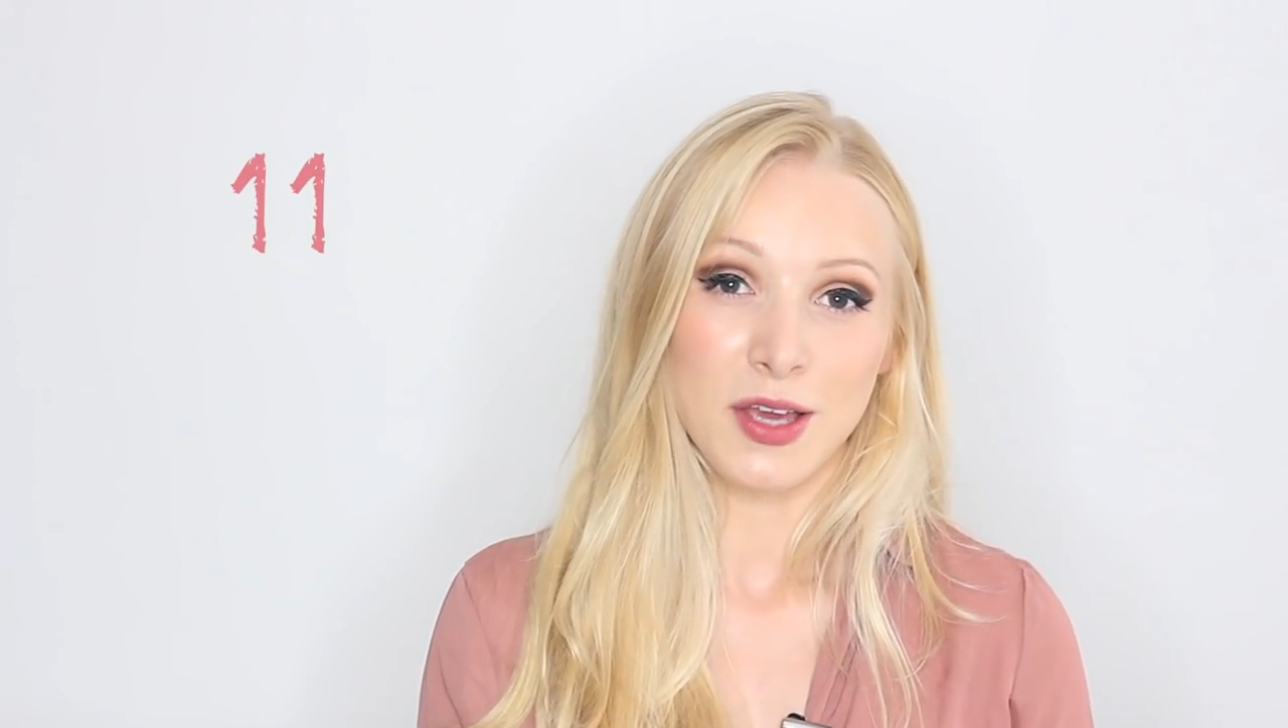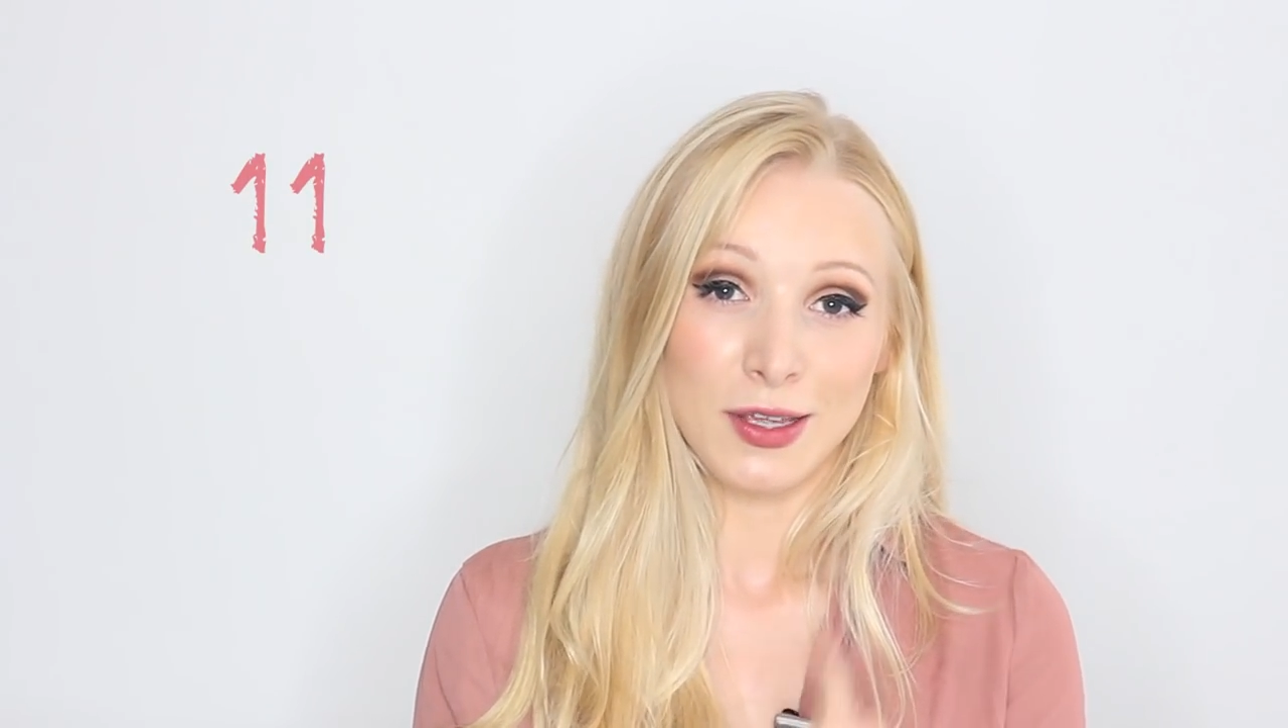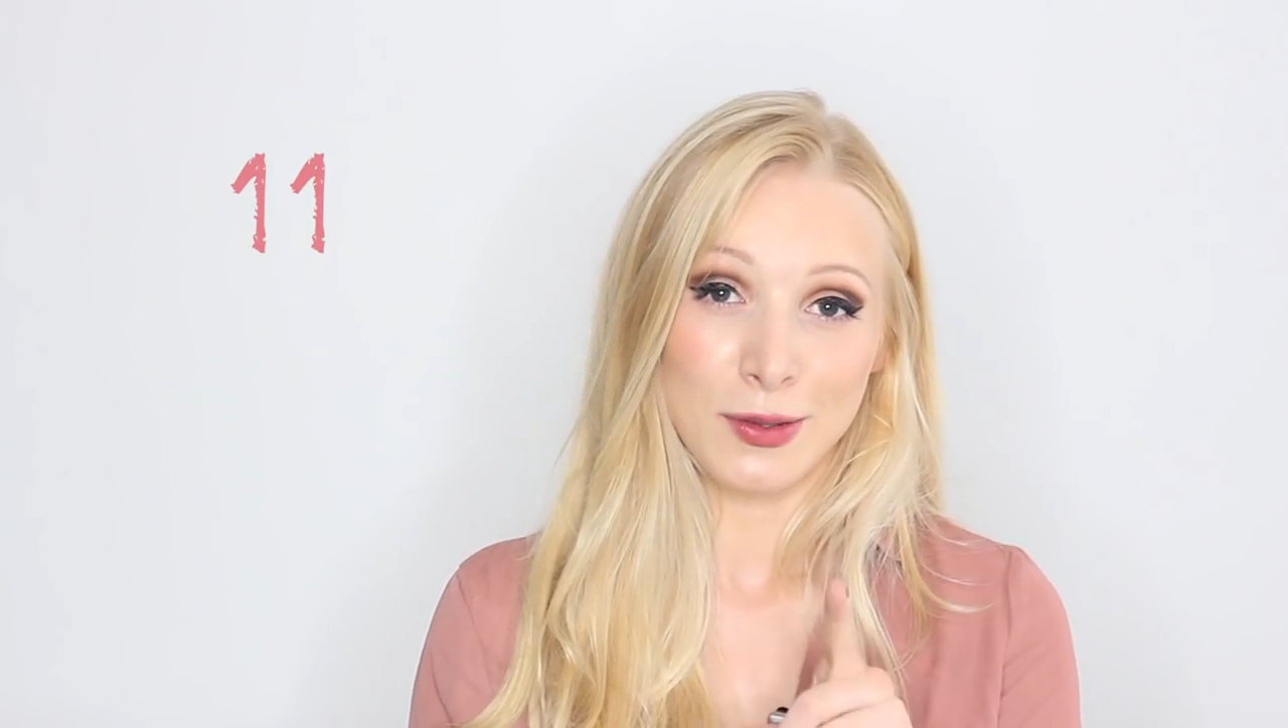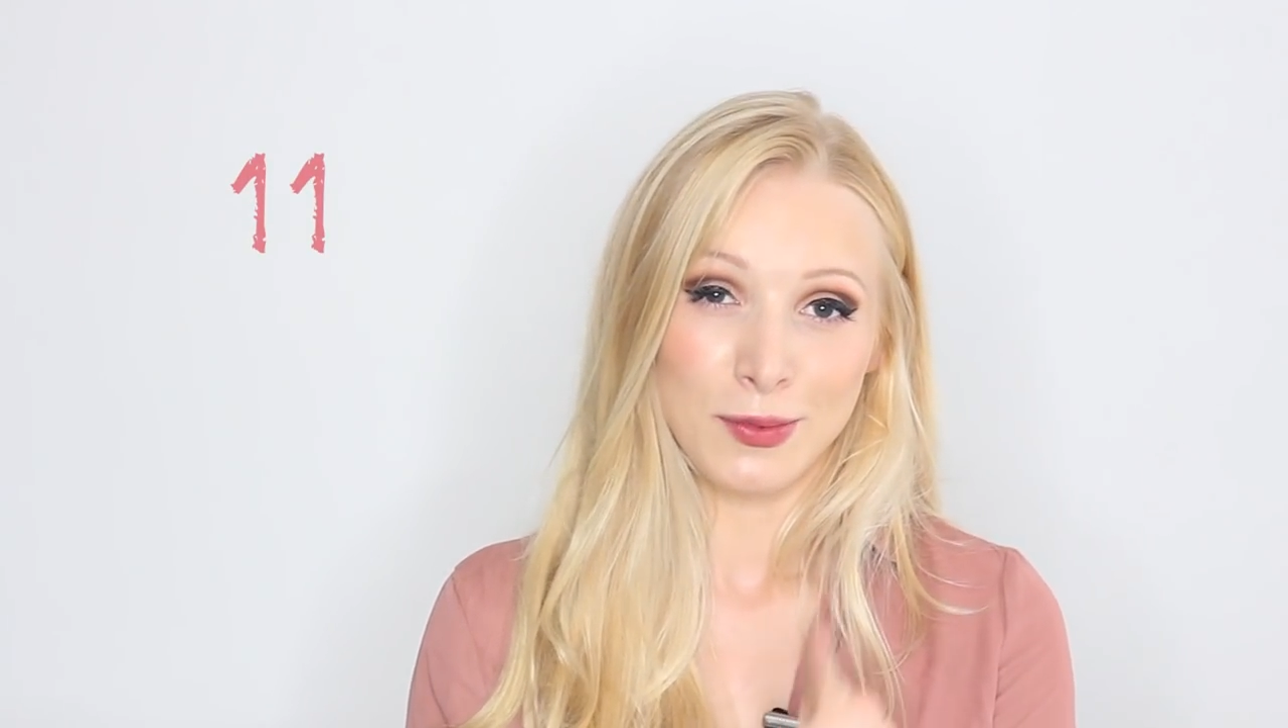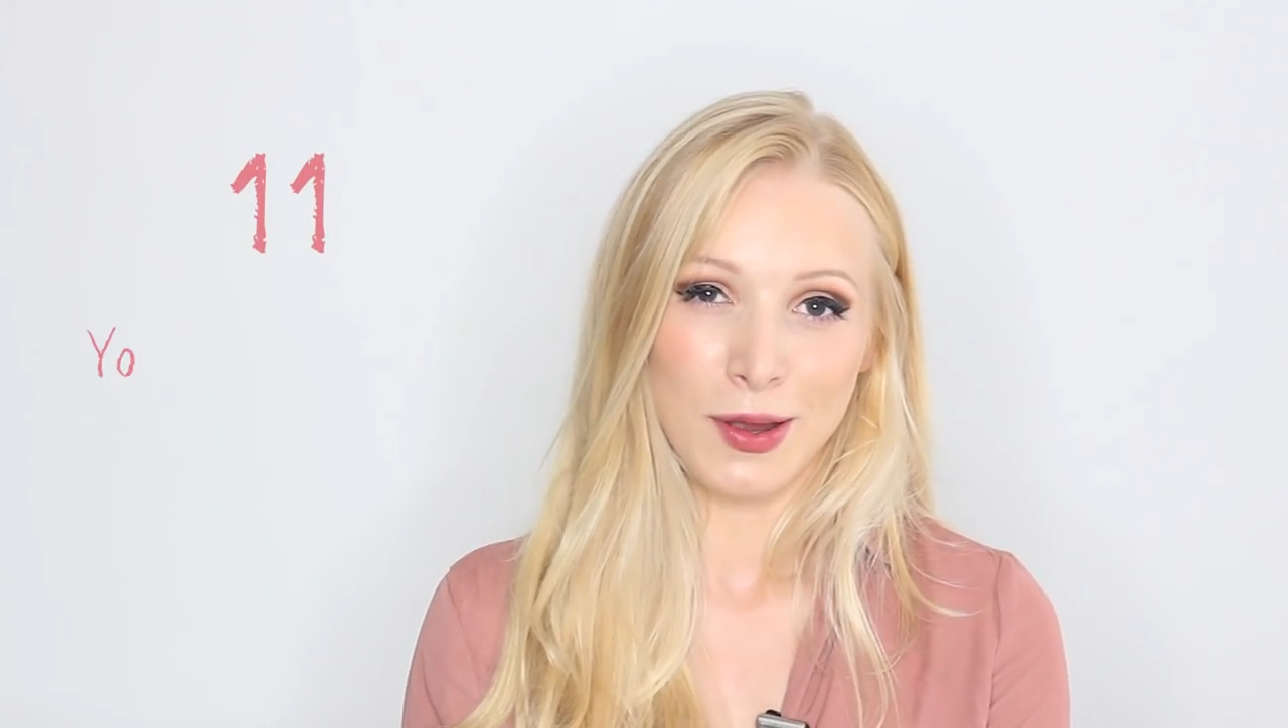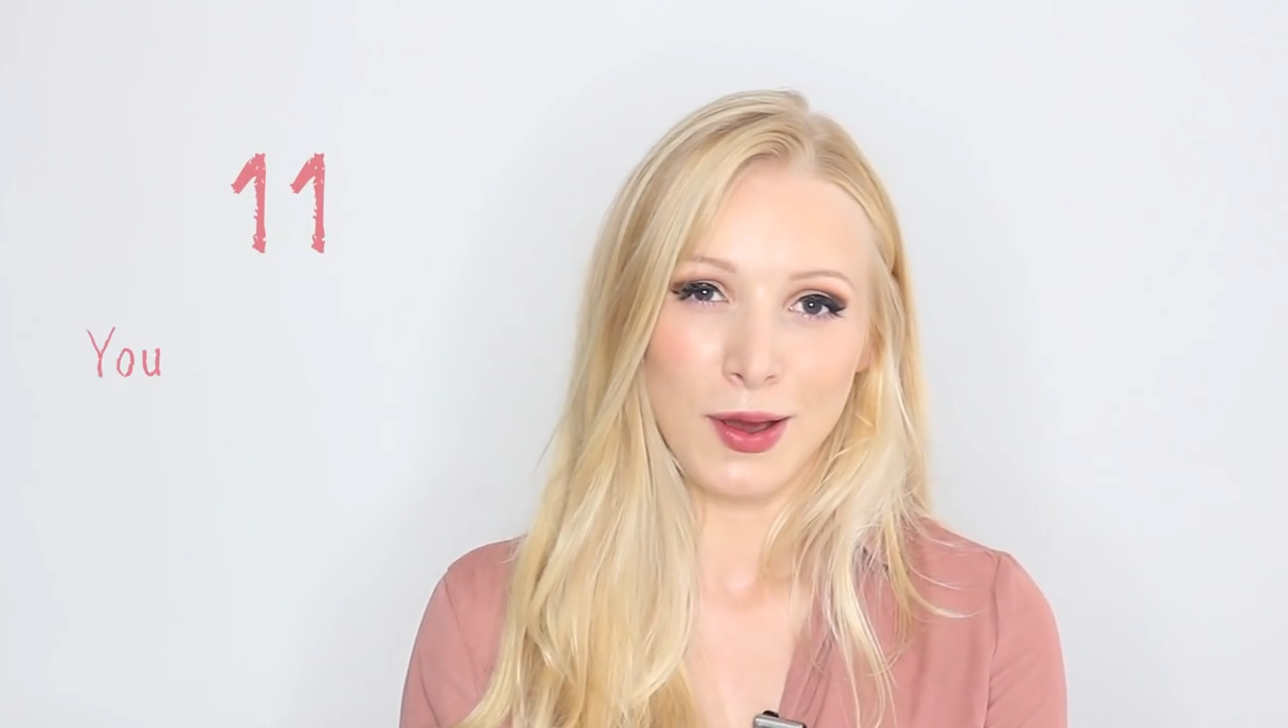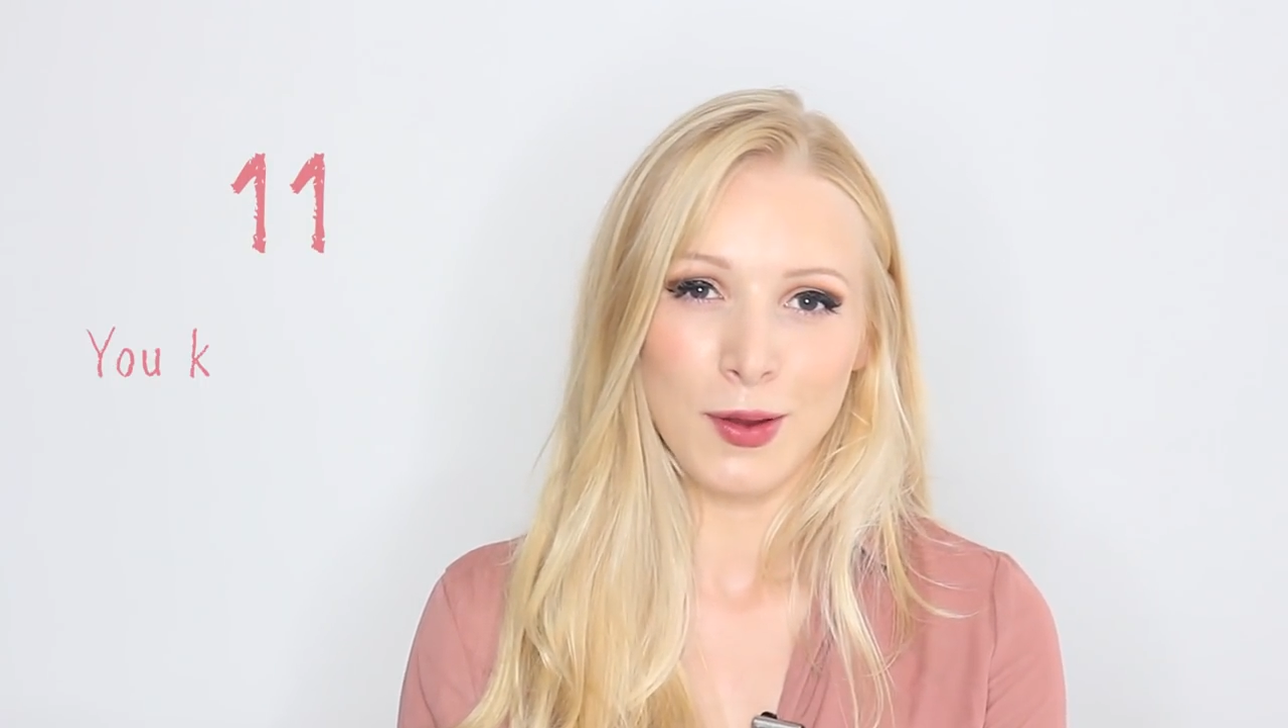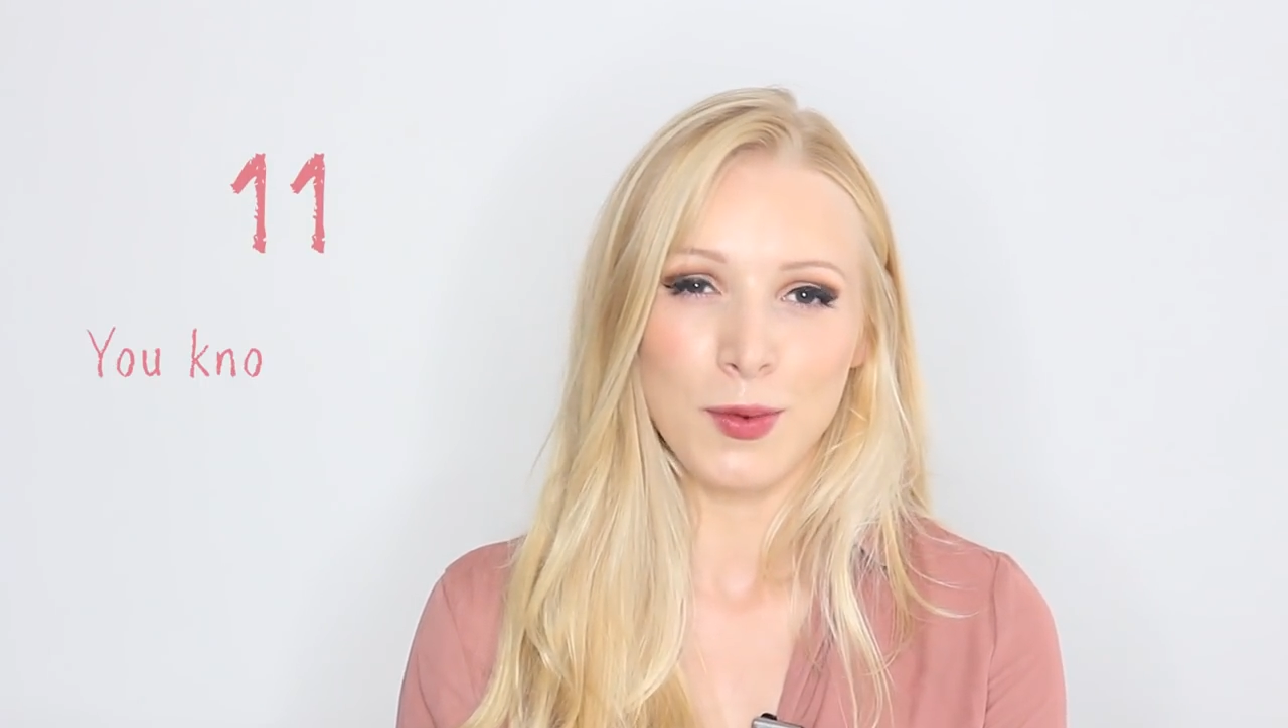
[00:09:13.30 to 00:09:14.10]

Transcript: you know